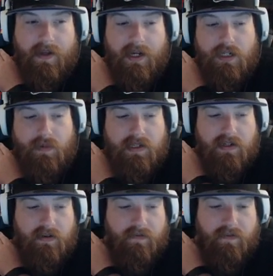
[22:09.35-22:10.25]

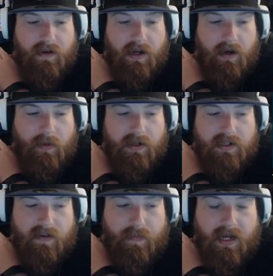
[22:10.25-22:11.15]
expensive, but it
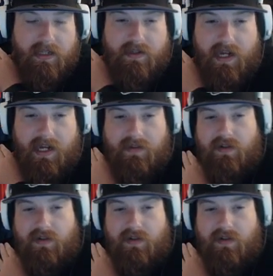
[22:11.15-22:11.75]
does have bad stats.